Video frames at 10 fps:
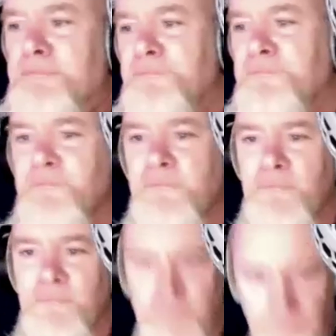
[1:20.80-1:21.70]
you very much for
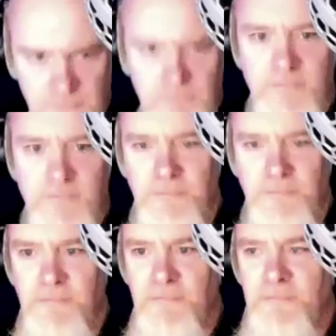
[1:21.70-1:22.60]
doing this.
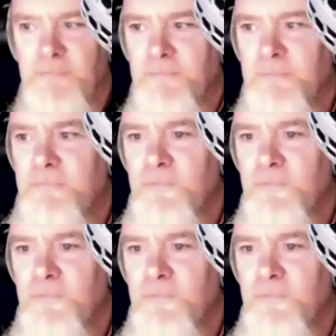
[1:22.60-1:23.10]
It's